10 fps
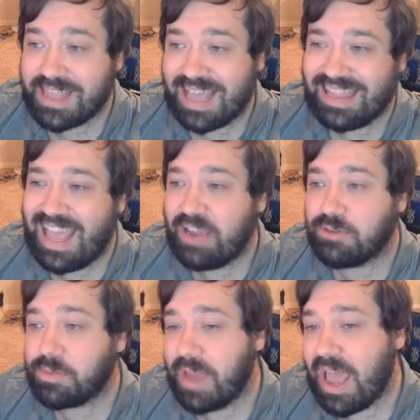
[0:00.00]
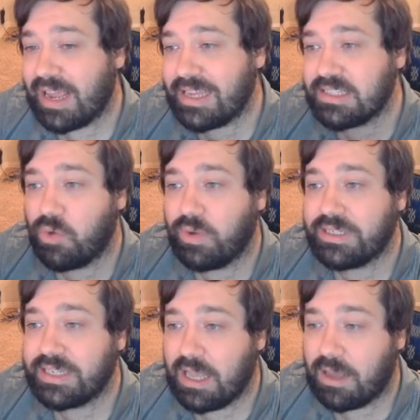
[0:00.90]
that language pack is going
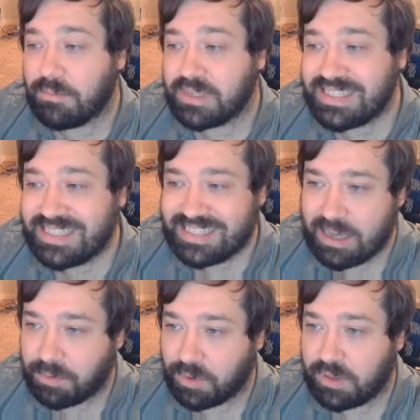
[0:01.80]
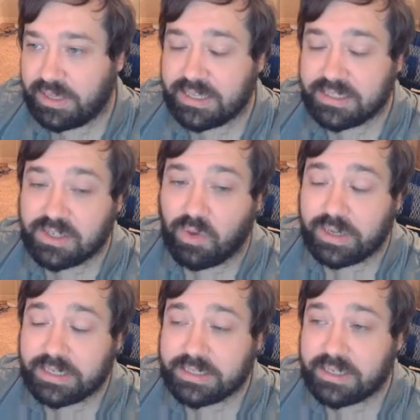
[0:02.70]
to come separately. It's
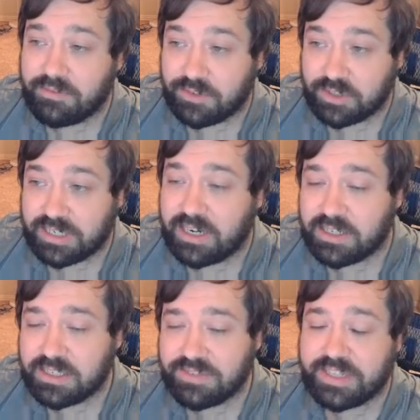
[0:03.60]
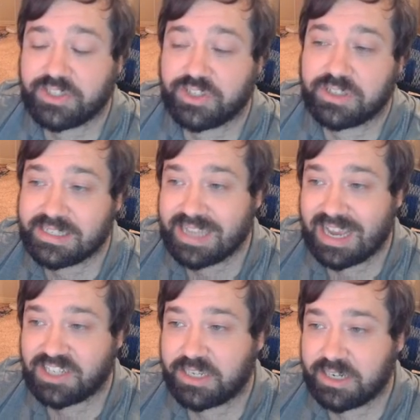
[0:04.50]
going to, for Tanares Adventures, is
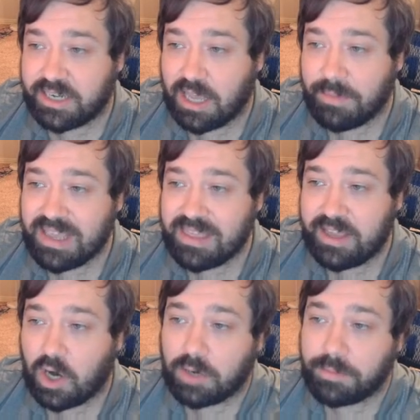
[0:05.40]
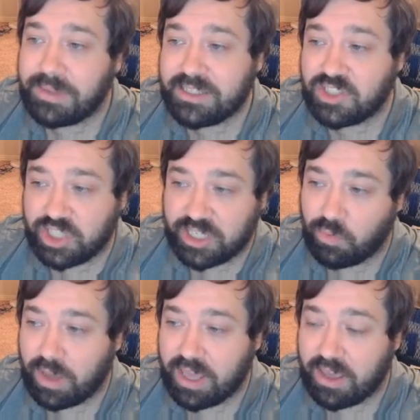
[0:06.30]
actually going to come in the RPG
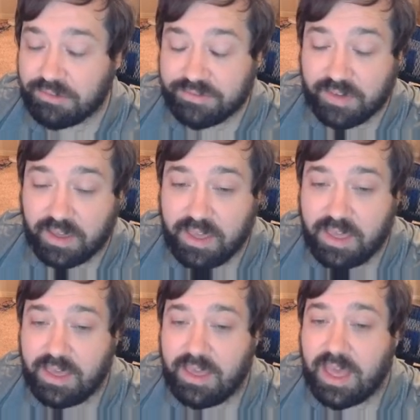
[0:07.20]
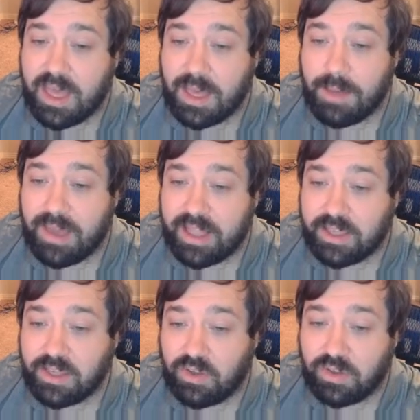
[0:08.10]
wave,
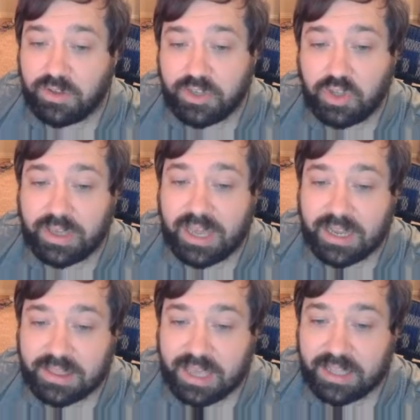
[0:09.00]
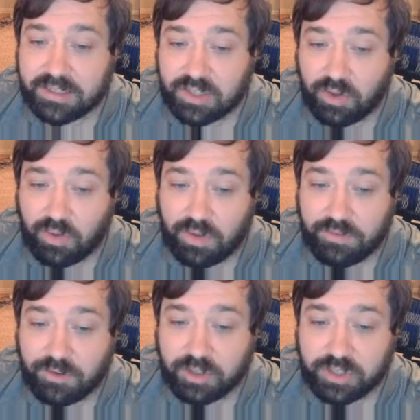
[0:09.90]
and you'll get it then. So
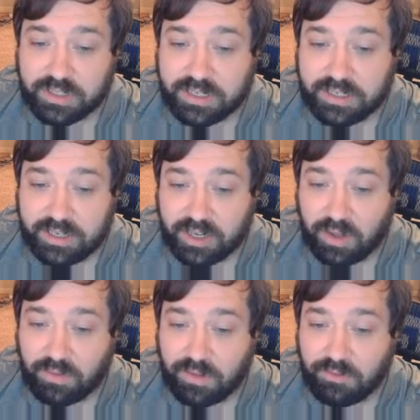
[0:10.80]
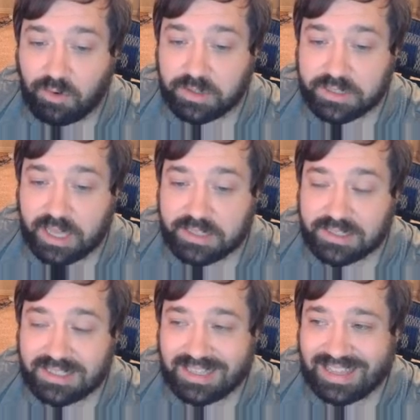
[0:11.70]
unfortunately, of course
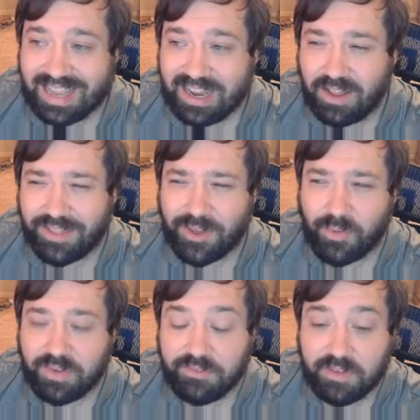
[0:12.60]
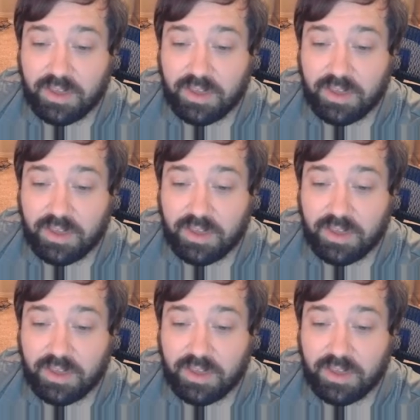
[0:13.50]
that's delayed, although we've,